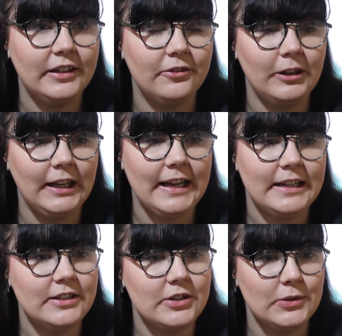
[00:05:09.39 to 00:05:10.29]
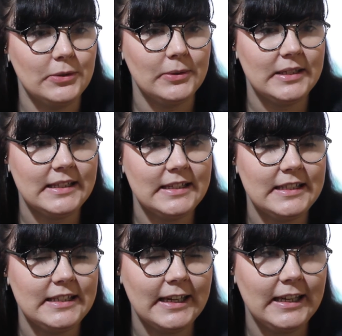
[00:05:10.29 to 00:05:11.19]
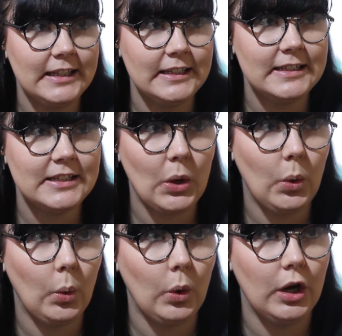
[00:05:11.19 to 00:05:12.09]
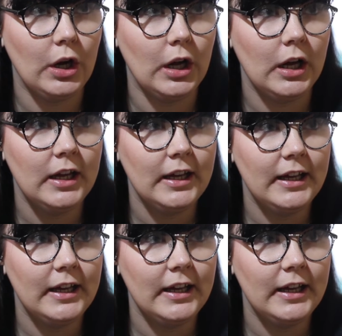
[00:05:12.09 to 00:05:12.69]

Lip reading: related to stickiness or